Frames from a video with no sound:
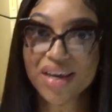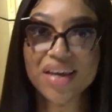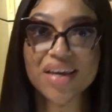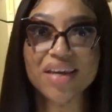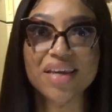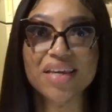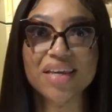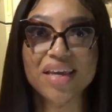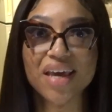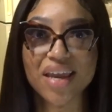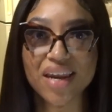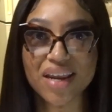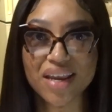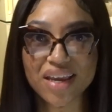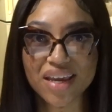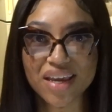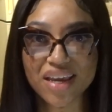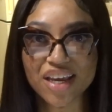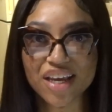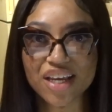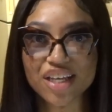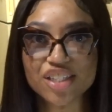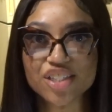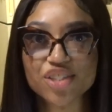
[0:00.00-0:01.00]
yet
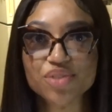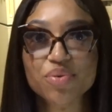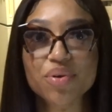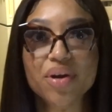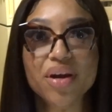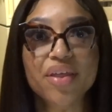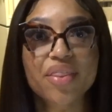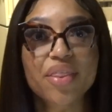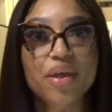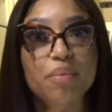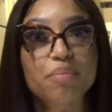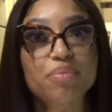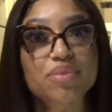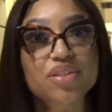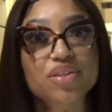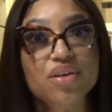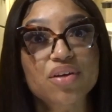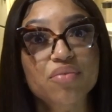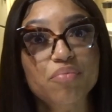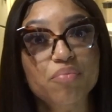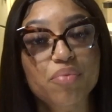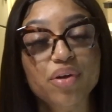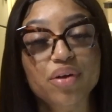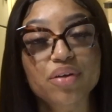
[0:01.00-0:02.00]
again to another episode
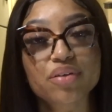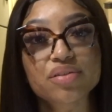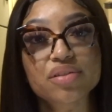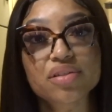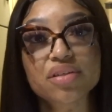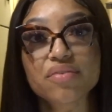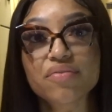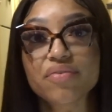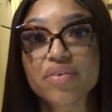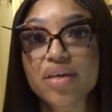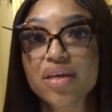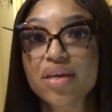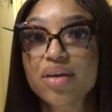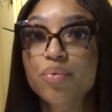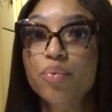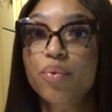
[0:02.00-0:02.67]
of Bree on TV,